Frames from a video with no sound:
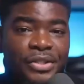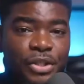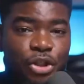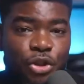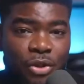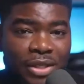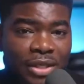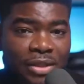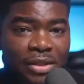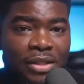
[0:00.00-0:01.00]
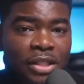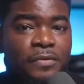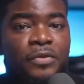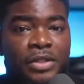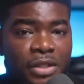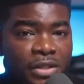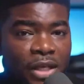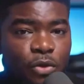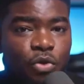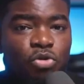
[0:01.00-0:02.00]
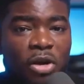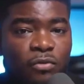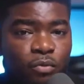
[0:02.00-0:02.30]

to me that pursuing your passion